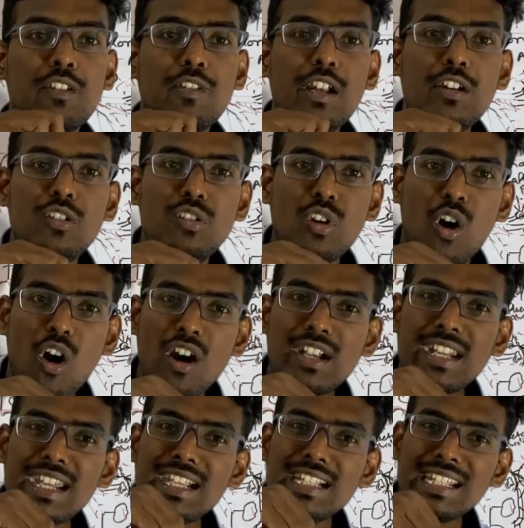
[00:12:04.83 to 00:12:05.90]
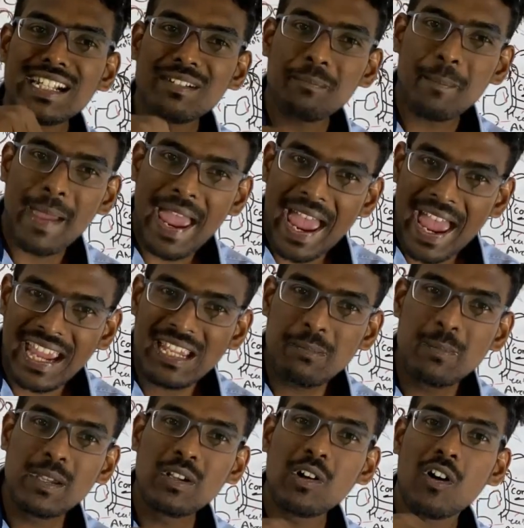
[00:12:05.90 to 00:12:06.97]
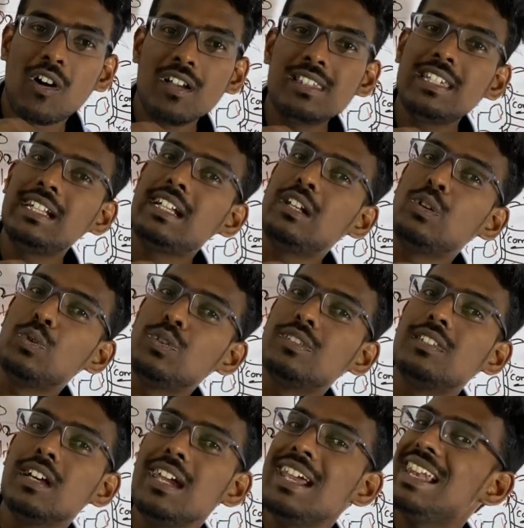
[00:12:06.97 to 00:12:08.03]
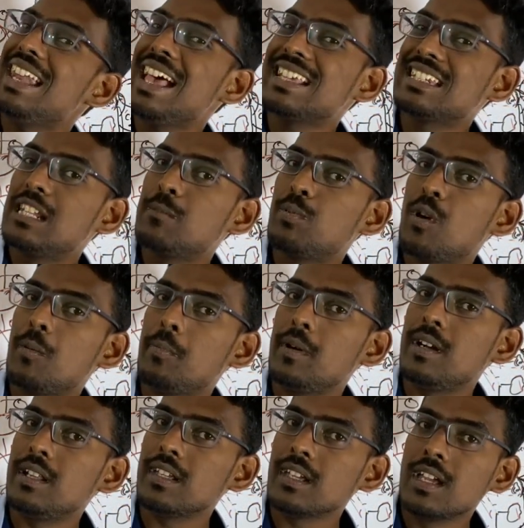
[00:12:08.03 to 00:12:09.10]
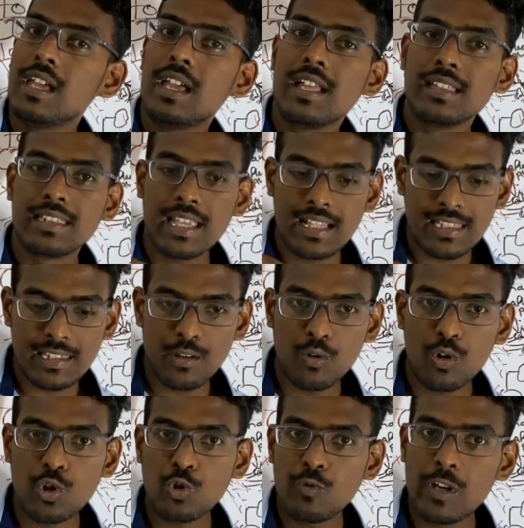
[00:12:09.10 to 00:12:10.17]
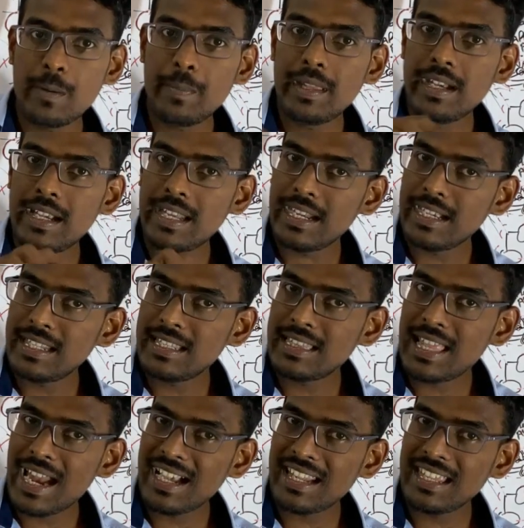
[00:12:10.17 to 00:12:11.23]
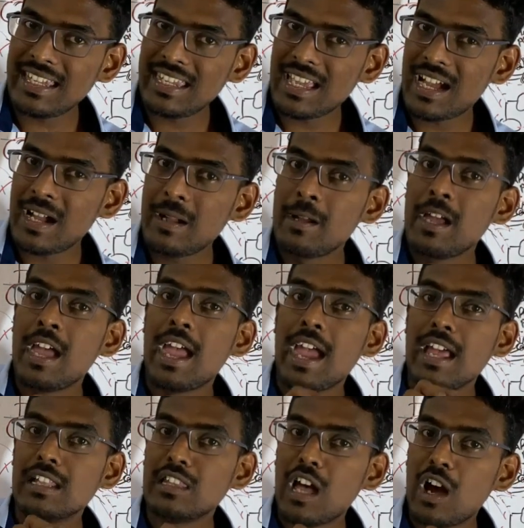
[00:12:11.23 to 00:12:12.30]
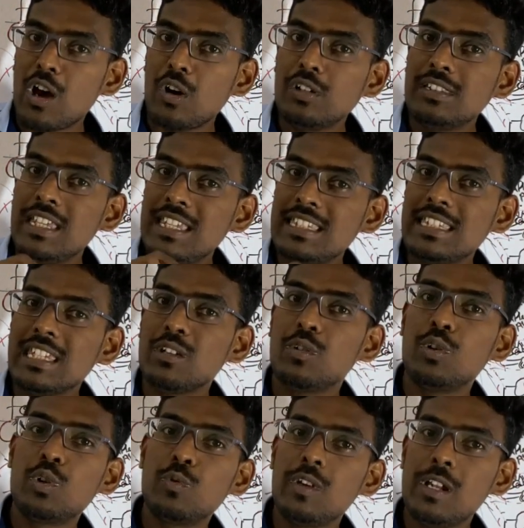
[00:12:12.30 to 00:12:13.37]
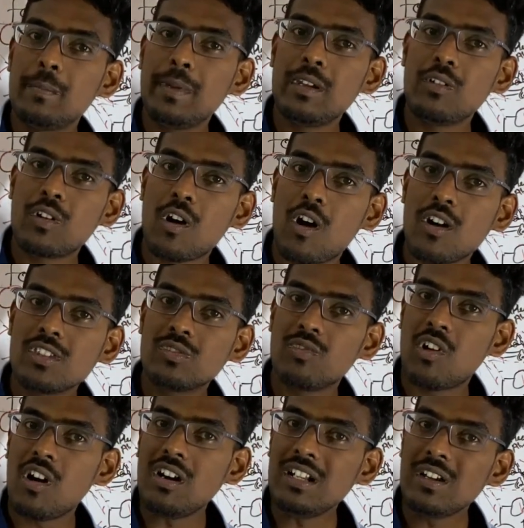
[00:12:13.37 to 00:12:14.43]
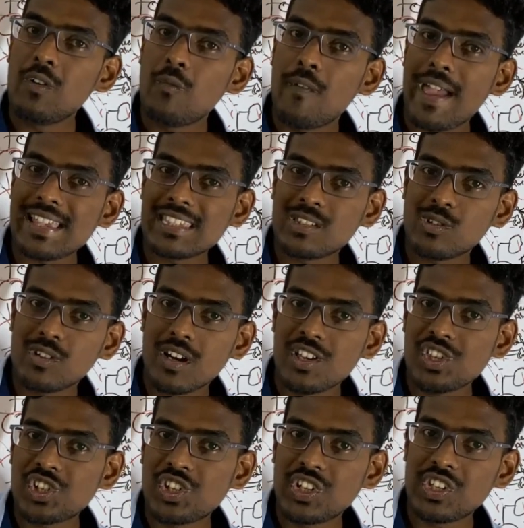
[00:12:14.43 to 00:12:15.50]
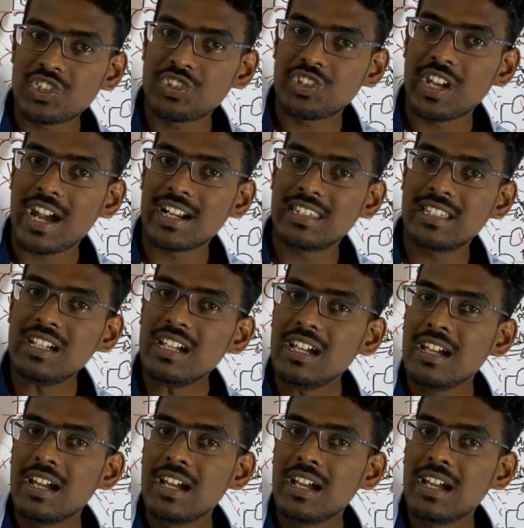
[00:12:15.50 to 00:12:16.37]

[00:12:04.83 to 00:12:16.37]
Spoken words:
will not enter back because it lose the elastic property. Then CO2 will be retained in that area, and now this CO2 will be cause what? Vasoconstriction at the